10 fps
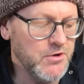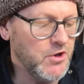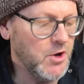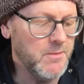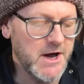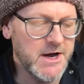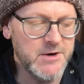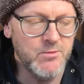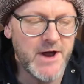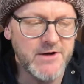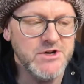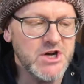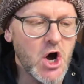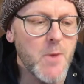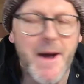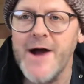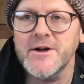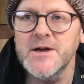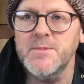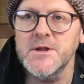them, and how do you go about
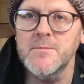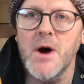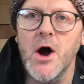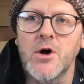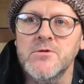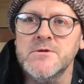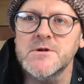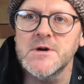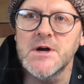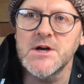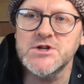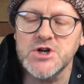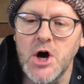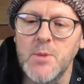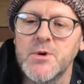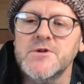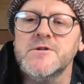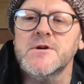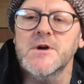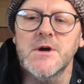keeping them honed and sharpened?